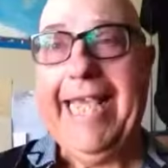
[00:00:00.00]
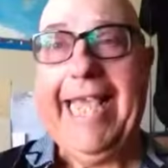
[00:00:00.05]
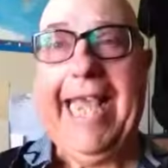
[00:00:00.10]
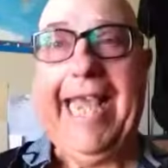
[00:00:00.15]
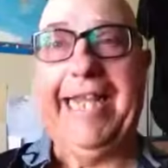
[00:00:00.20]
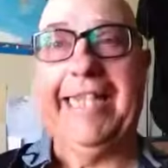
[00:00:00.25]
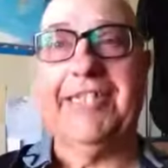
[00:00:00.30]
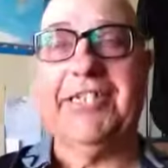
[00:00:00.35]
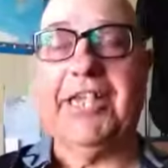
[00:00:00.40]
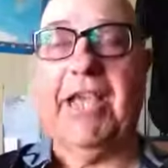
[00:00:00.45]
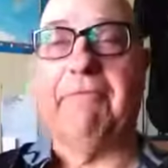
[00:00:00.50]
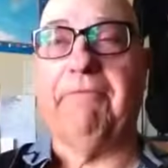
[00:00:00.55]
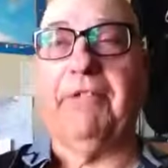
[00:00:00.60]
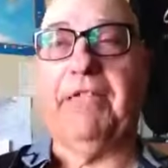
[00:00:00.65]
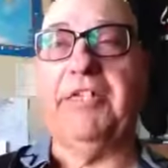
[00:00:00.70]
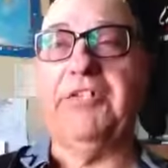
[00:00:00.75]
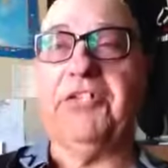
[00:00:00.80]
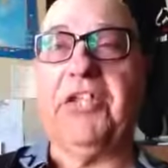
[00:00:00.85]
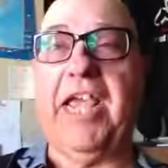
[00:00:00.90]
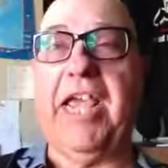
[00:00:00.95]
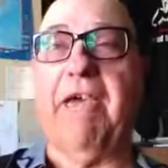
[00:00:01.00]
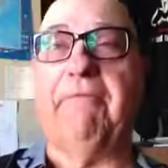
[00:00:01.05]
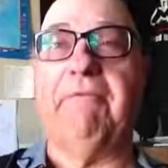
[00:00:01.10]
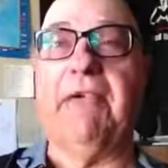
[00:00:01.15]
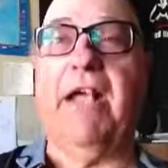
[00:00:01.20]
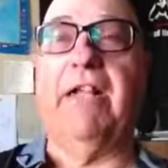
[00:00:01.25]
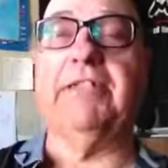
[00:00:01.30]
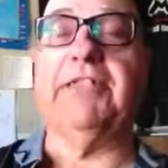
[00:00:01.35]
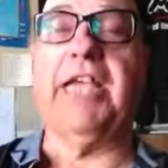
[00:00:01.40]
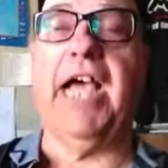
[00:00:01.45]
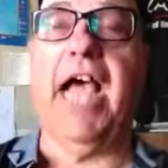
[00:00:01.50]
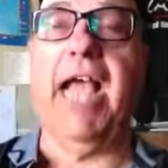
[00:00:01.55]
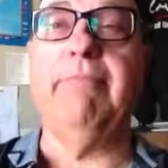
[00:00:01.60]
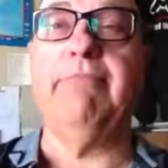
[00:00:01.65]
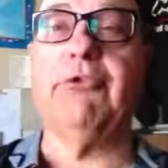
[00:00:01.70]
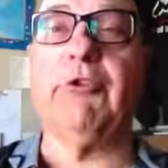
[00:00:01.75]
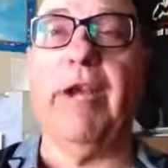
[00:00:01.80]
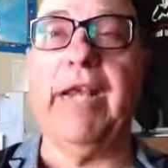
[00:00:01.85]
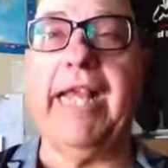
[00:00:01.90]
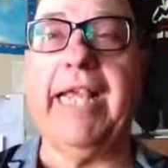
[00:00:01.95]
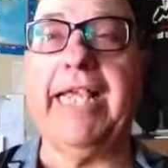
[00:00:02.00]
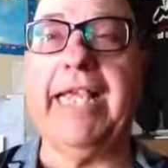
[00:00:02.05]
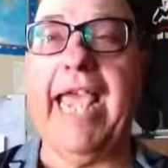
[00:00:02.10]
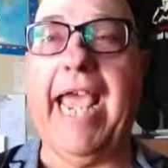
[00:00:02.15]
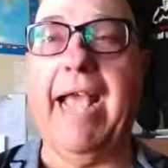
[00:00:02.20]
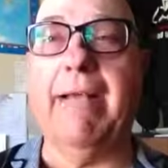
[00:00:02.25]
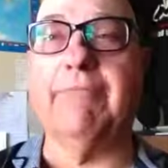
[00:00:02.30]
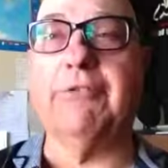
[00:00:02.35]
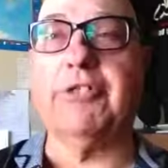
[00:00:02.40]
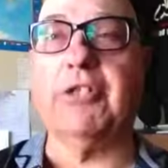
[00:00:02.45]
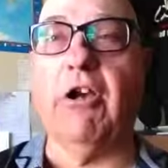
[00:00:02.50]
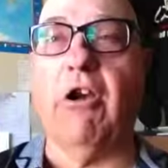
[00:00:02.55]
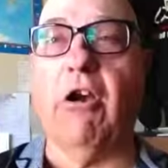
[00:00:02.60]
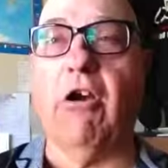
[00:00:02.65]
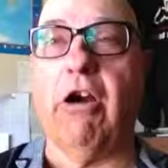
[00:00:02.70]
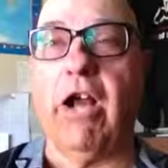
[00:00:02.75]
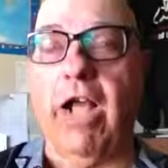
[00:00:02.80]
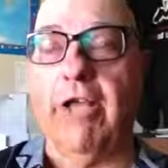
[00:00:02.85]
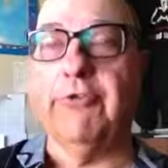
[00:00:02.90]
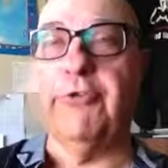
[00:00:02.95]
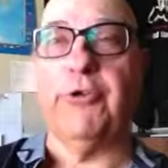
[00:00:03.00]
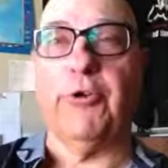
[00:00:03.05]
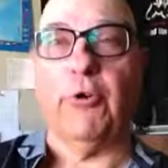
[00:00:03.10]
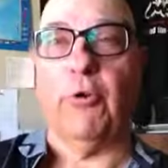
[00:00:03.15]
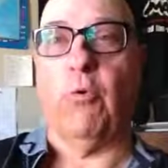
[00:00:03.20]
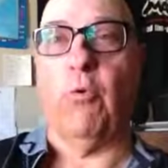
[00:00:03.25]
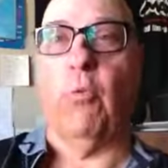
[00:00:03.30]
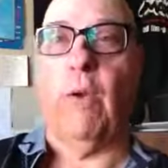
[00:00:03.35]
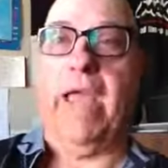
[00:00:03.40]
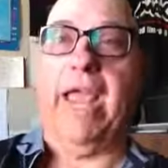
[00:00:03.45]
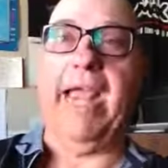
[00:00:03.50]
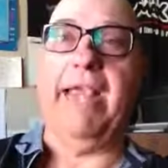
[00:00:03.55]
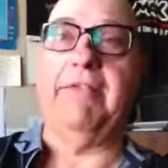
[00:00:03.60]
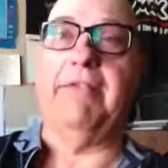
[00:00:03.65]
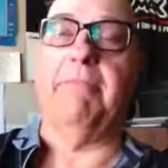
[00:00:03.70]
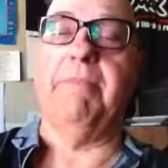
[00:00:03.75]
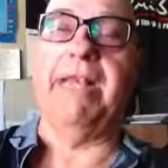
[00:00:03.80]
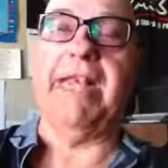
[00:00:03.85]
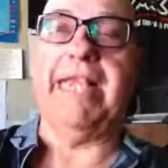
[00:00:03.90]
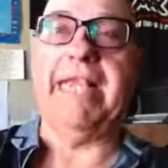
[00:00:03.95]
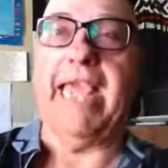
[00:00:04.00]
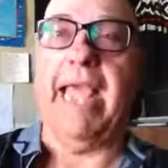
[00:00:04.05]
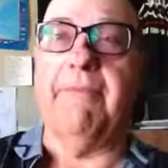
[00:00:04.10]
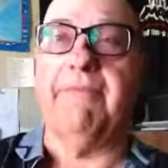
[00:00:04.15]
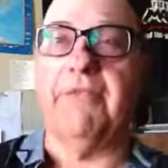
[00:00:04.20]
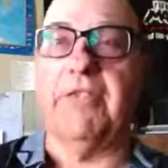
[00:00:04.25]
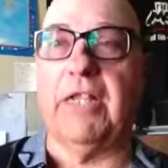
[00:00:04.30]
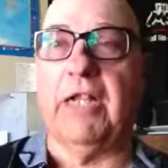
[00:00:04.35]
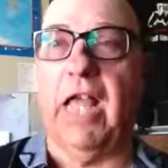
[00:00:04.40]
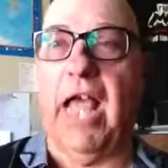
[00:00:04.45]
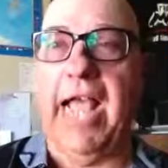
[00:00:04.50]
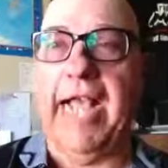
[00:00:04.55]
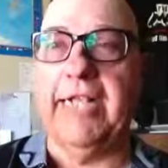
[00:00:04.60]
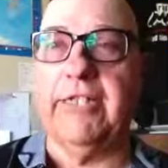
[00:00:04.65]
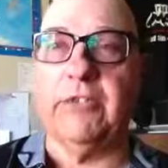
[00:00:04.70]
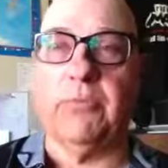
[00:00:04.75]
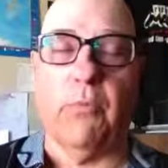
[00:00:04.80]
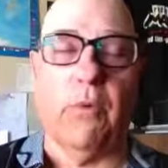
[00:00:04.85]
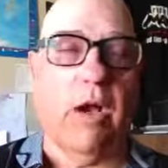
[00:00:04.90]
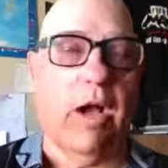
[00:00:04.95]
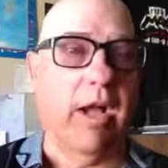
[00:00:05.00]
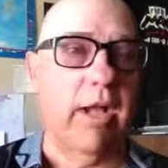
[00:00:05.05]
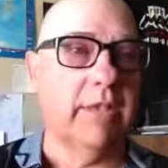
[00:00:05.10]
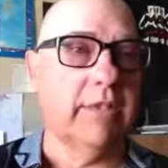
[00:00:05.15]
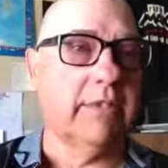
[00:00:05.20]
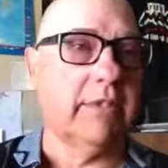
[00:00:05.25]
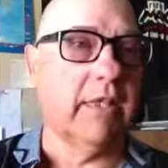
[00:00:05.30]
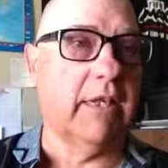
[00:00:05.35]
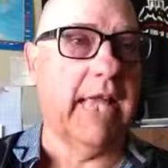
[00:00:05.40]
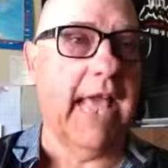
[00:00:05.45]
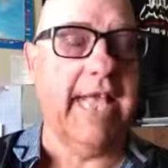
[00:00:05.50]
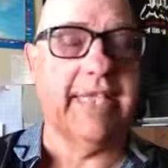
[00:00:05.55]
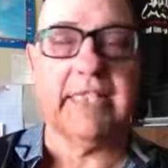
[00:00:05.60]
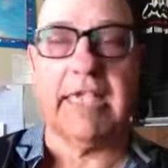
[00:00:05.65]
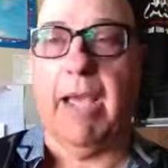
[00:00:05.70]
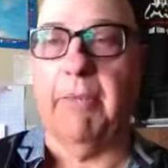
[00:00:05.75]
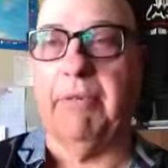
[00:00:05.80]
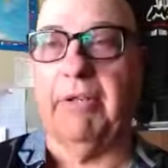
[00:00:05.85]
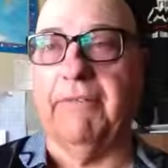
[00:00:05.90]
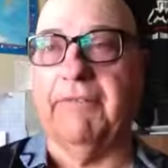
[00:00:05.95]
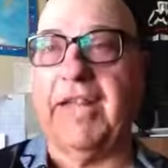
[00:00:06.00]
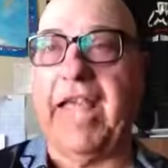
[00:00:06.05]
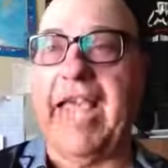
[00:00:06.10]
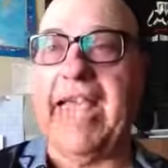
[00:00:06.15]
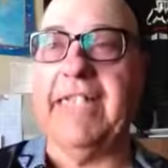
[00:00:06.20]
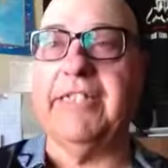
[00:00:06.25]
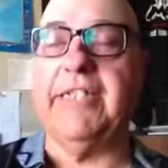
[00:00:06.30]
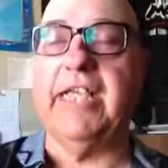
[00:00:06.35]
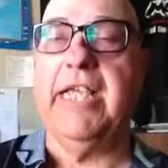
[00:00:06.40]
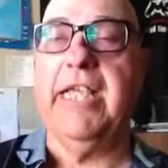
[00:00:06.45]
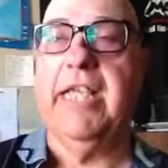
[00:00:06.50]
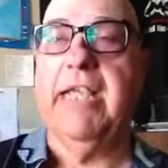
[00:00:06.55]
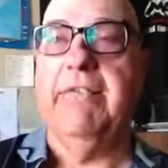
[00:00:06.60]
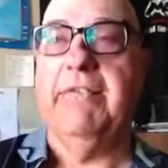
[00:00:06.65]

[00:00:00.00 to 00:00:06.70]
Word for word: It is definitely CFL time. Training camps are underway. The mini camp for the Lions was the last couple of days.